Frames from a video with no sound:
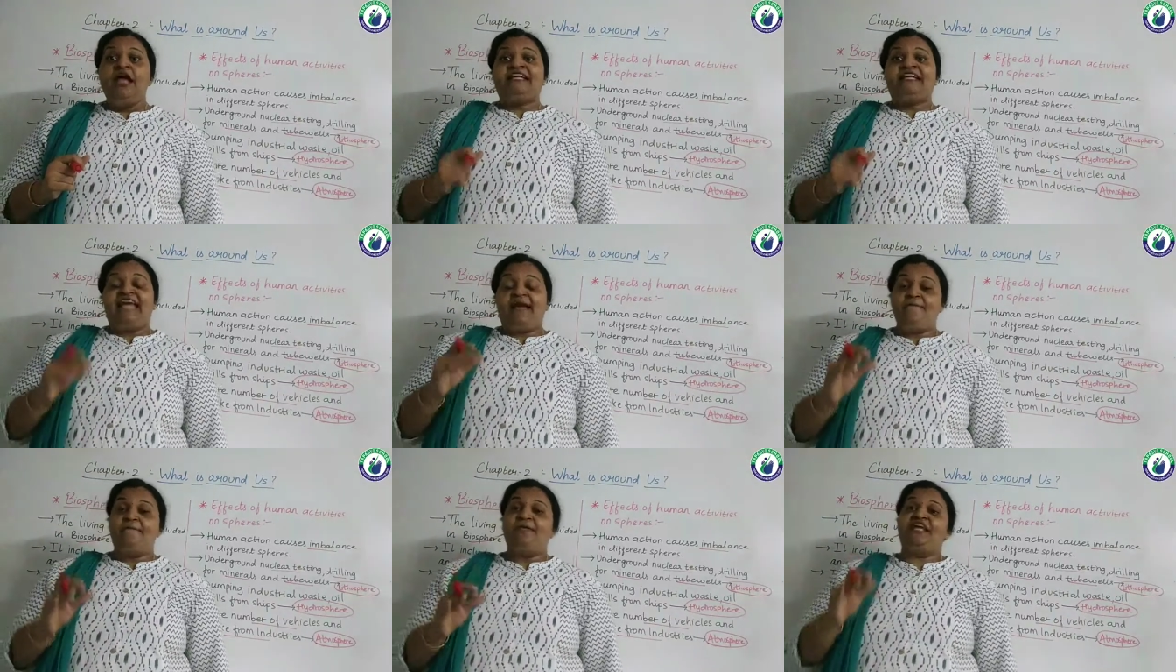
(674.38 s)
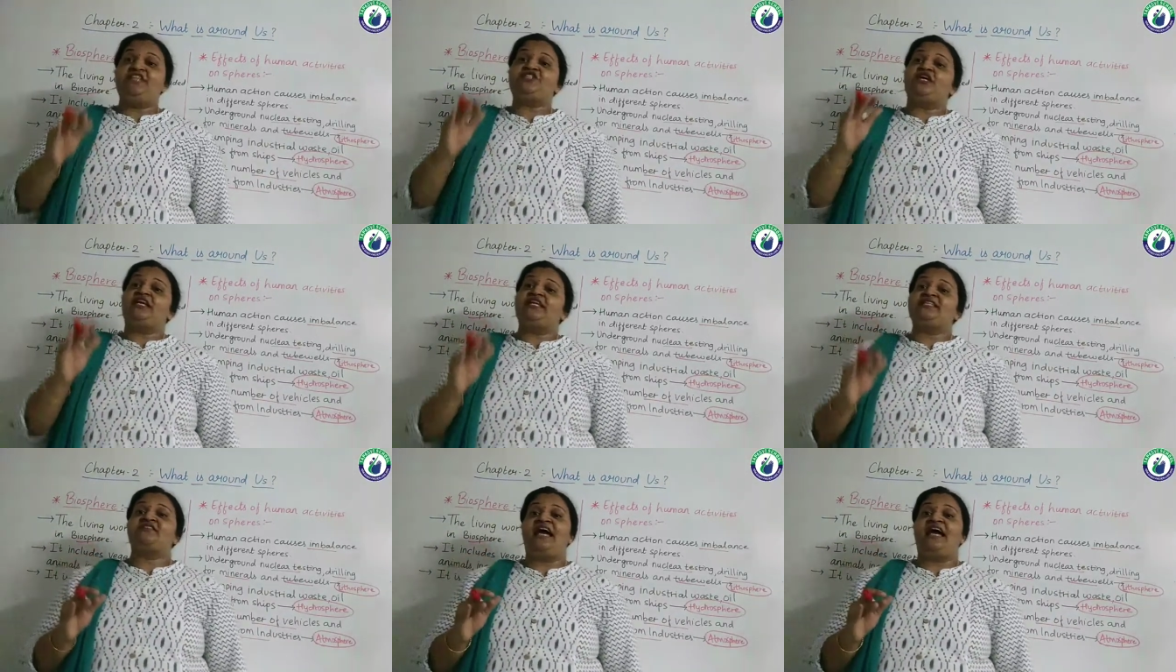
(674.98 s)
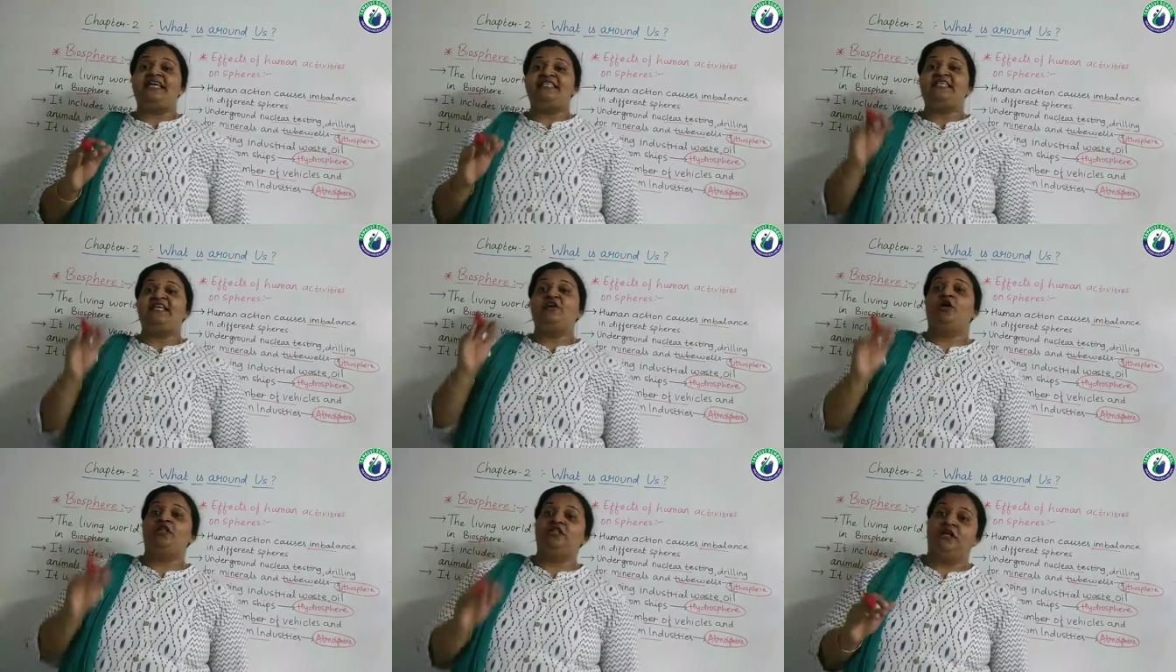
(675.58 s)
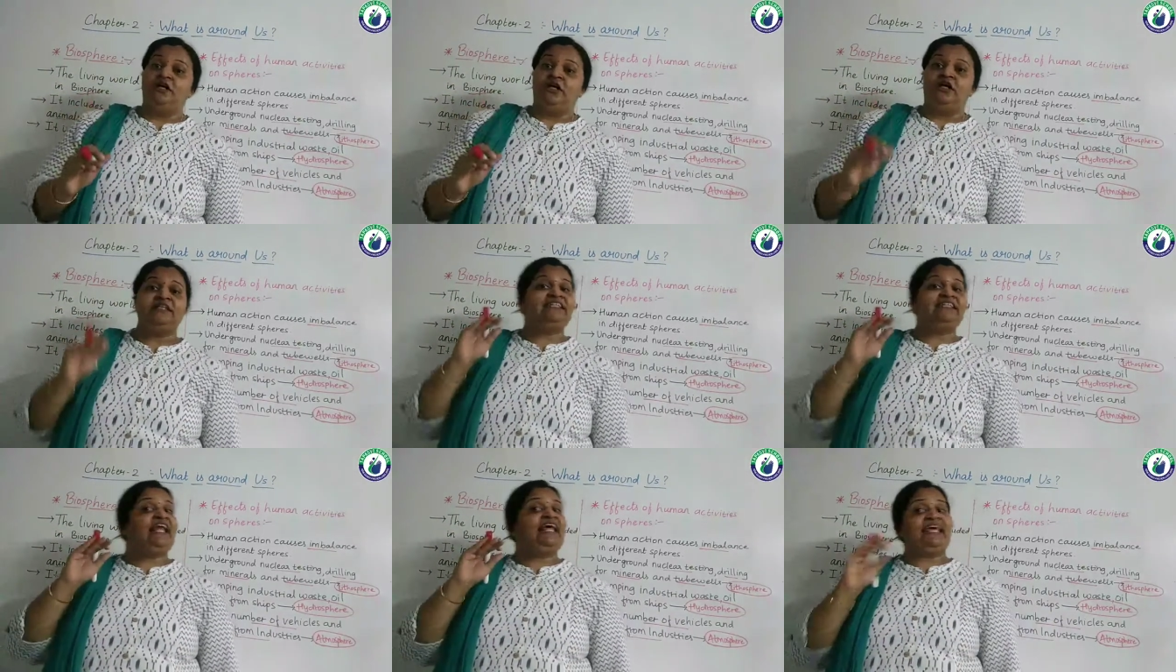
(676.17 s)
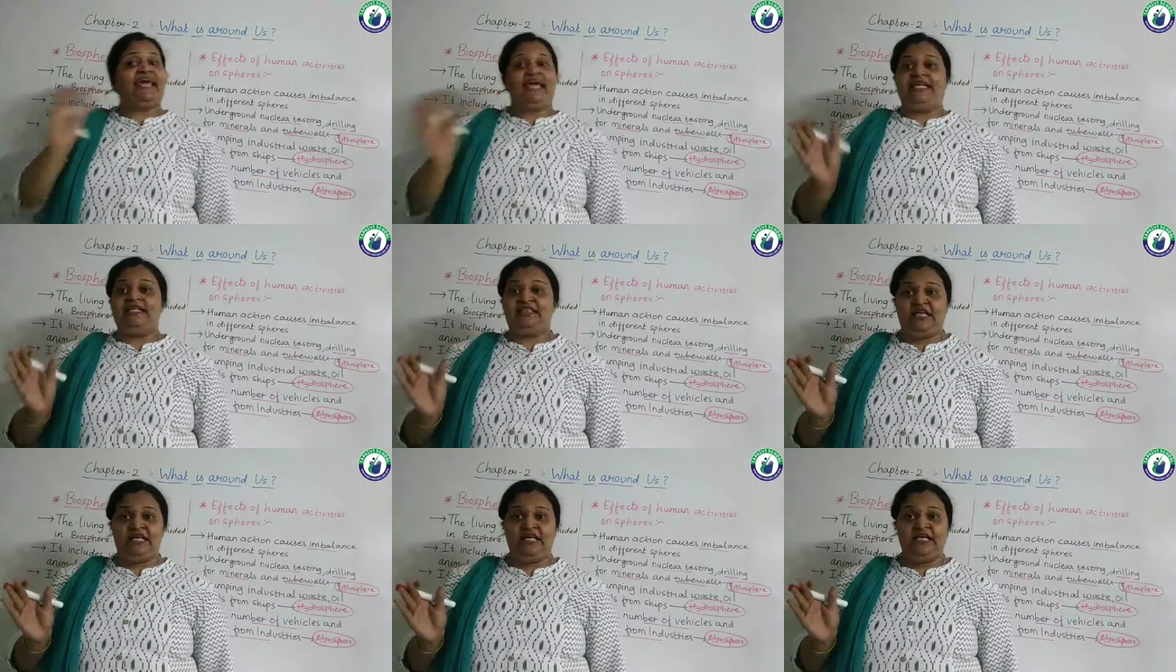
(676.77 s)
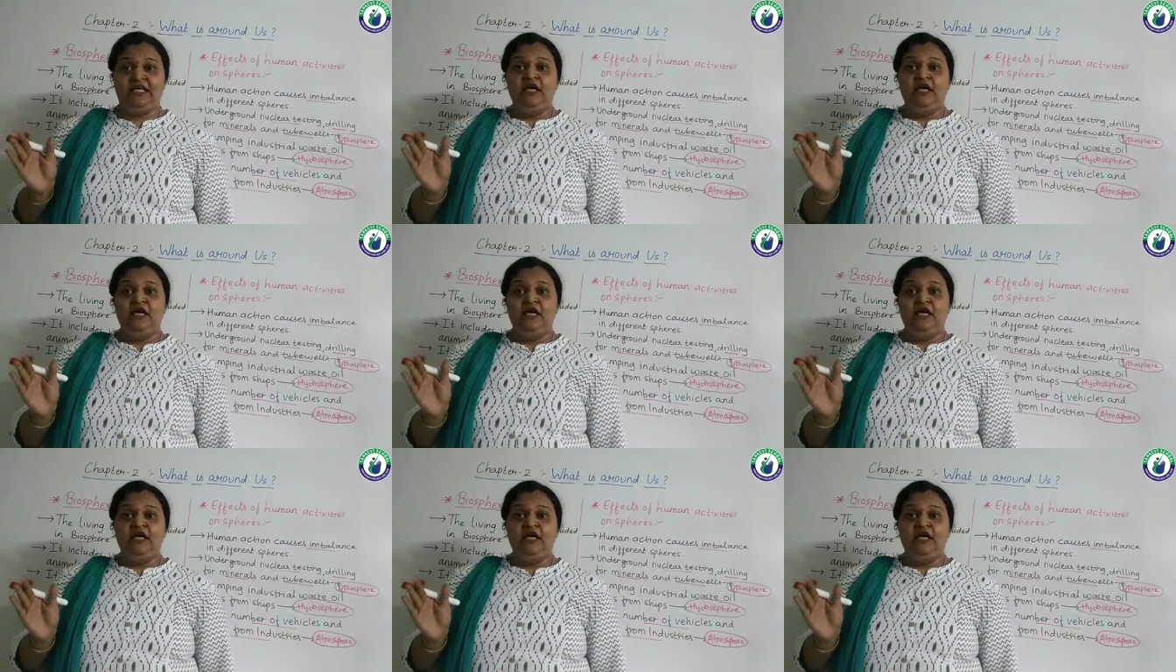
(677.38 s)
Temperature is rising on the earth like anything.